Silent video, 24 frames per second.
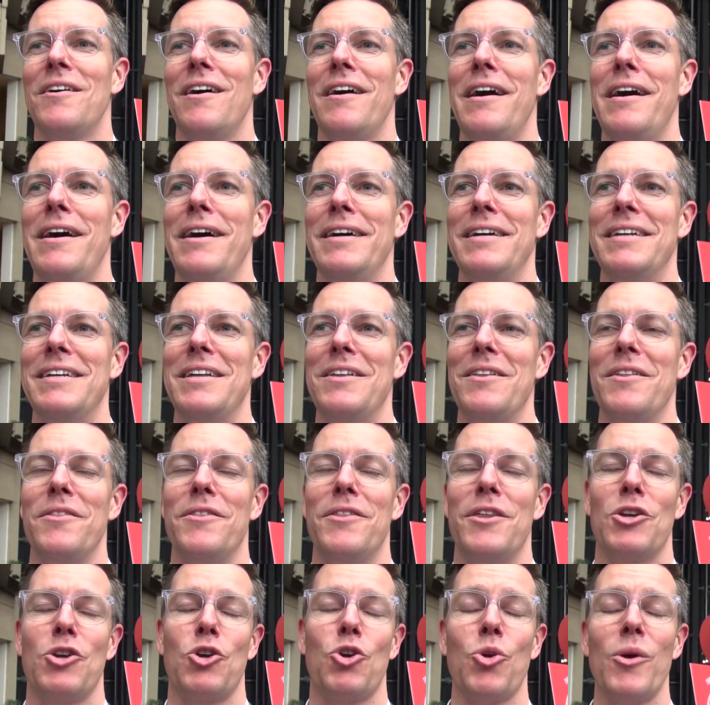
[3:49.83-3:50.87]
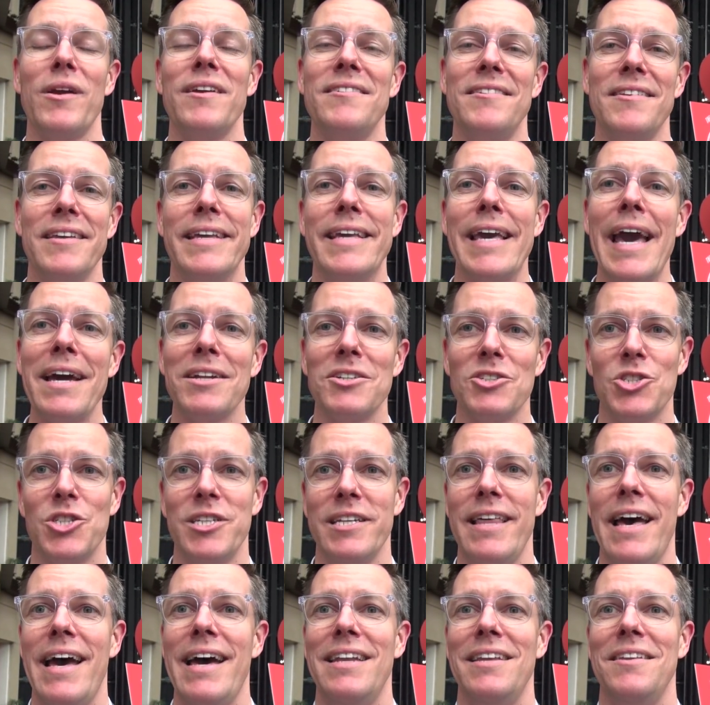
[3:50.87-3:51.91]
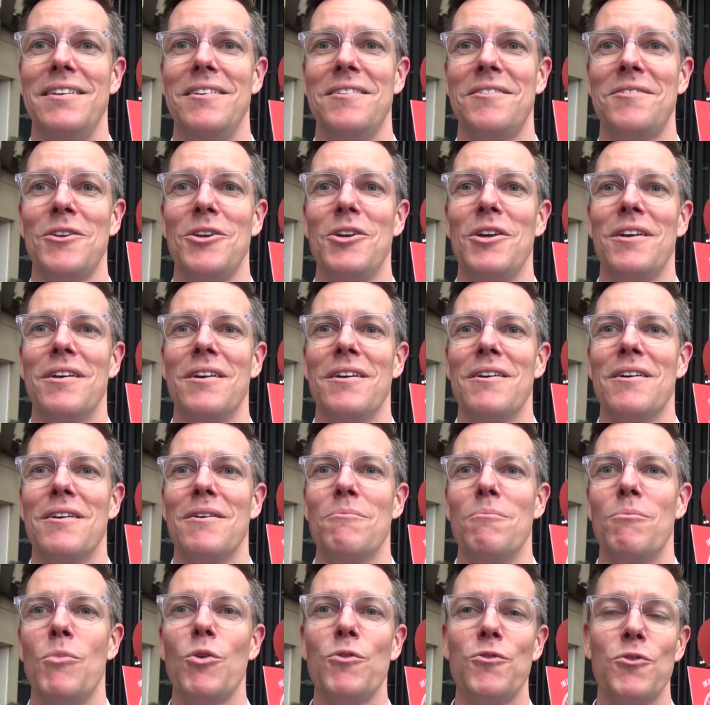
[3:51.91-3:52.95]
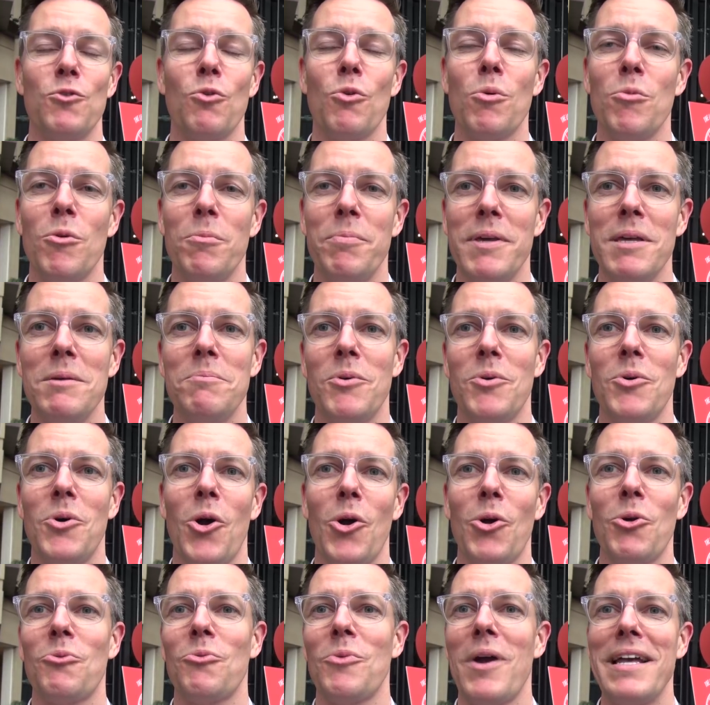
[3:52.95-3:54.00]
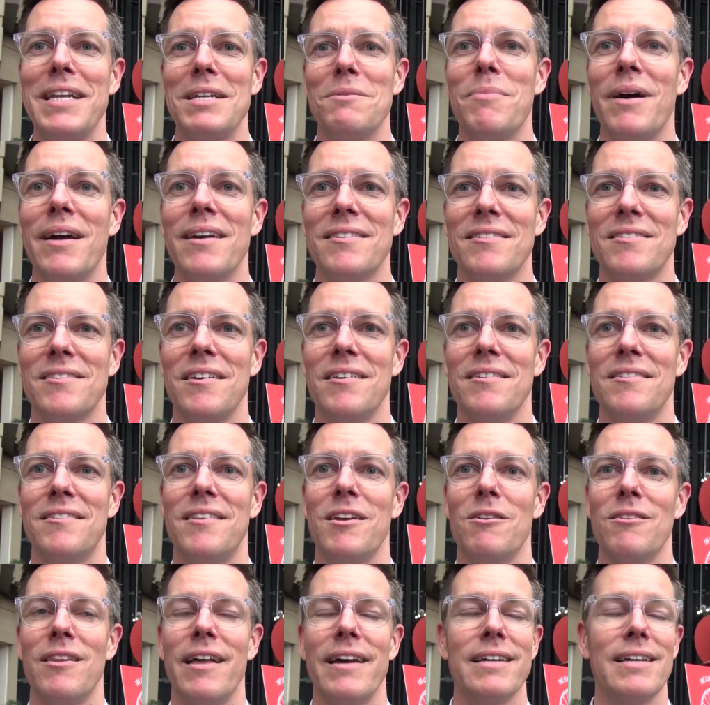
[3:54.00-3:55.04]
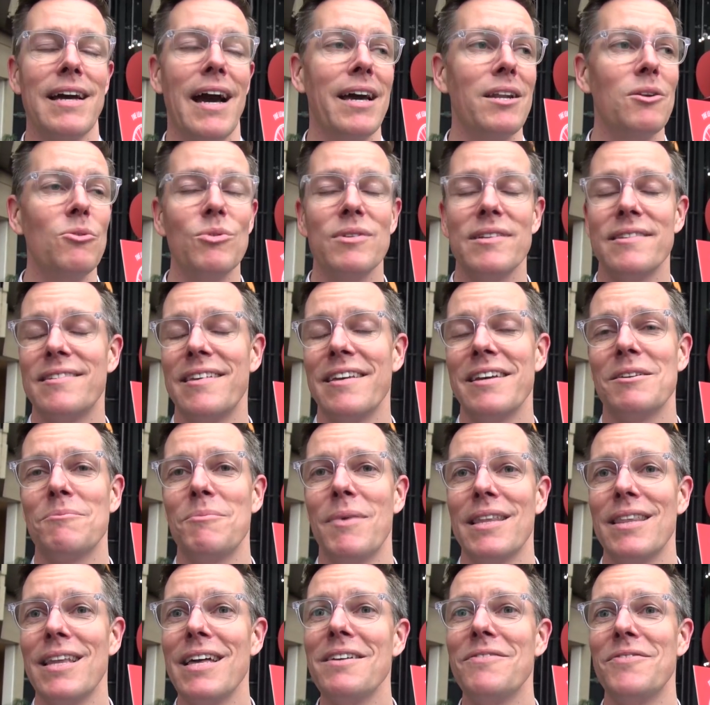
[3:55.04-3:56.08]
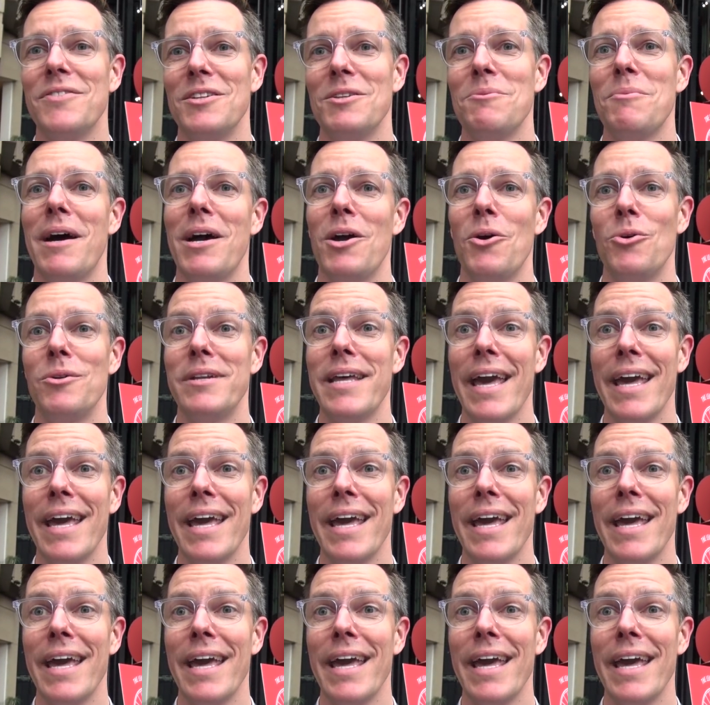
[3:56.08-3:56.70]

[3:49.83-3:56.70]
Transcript: Uh, the crazy catch to that is most normal people aren't riding bikes because they're like, I don't want to take my life into my own